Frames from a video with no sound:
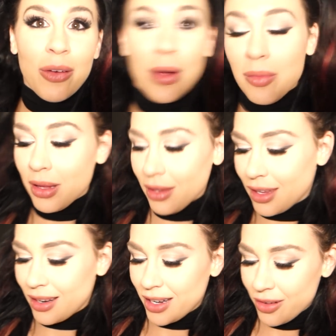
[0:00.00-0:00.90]
One
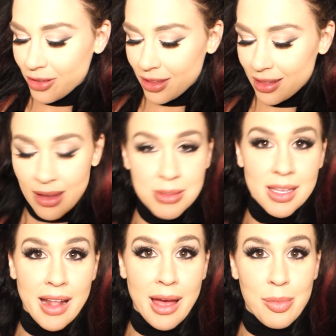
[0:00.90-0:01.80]
million. I never thought that was
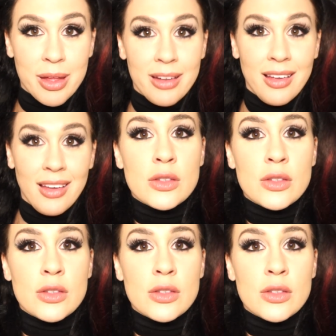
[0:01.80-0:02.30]
gonna happen.